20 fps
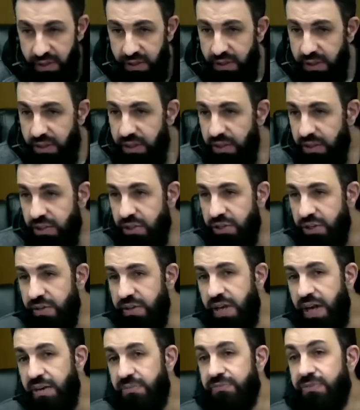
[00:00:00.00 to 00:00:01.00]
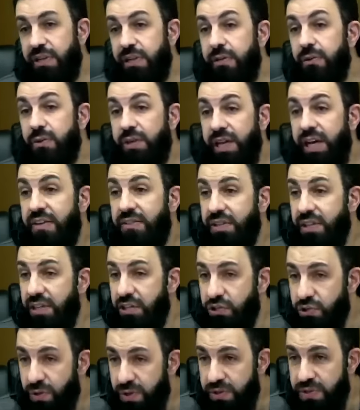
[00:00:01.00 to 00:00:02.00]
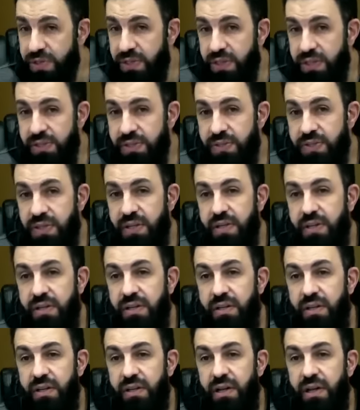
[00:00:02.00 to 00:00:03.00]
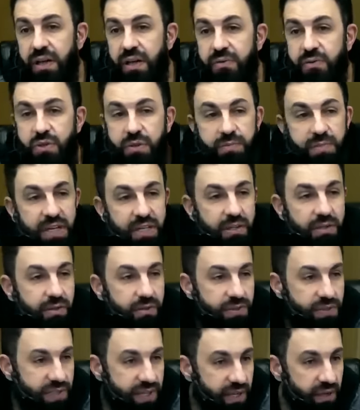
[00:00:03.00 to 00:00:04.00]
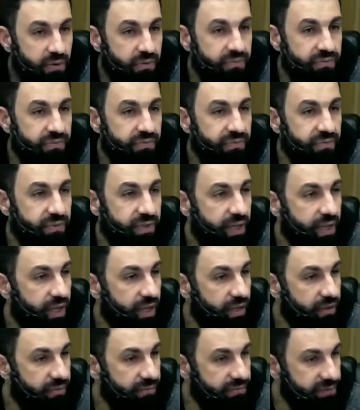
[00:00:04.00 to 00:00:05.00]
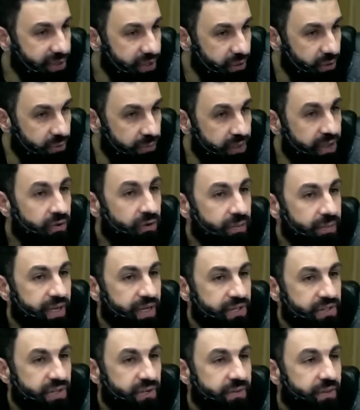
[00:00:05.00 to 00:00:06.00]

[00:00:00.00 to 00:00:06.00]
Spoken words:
You don't have to look at the atrocities to make yourself feel better about yourself.